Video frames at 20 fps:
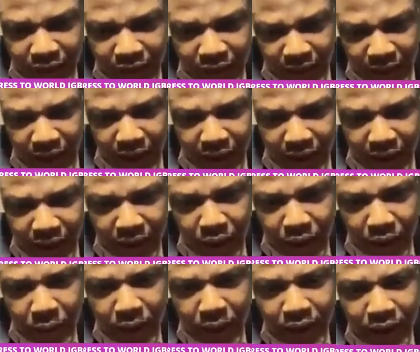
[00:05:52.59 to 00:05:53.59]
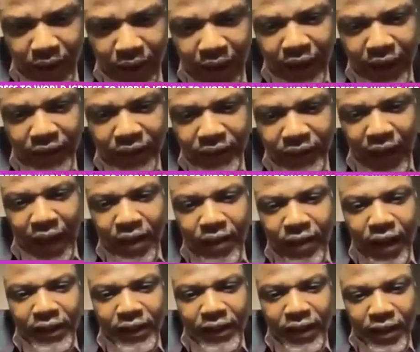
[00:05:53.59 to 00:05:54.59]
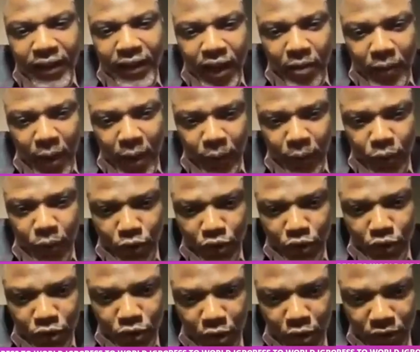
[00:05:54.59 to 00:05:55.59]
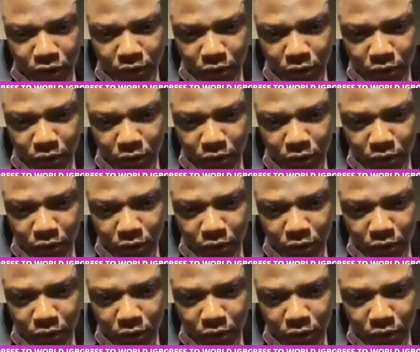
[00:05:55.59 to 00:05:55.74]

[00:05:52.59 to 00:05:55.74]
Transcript: They are in our land directing their people to slaughter,